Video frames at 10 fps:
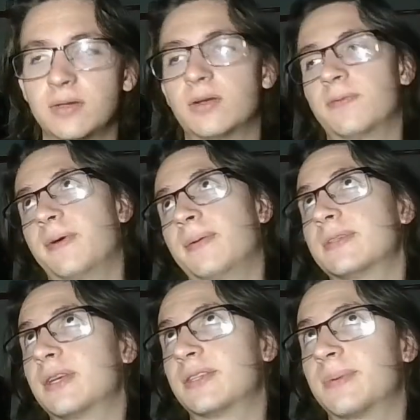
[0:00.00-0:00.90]
I don't know if I
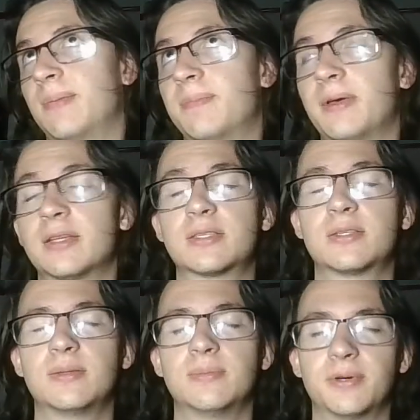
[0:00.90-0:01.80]
would say it's my
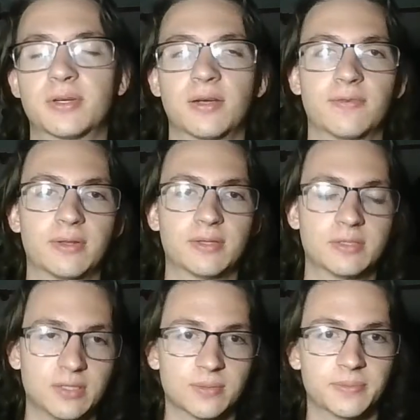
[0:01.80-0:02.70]
best book I've read
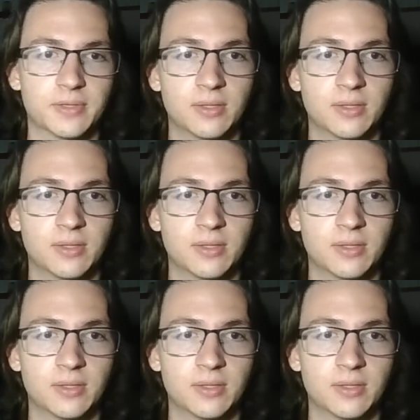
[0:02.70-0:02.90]
this year,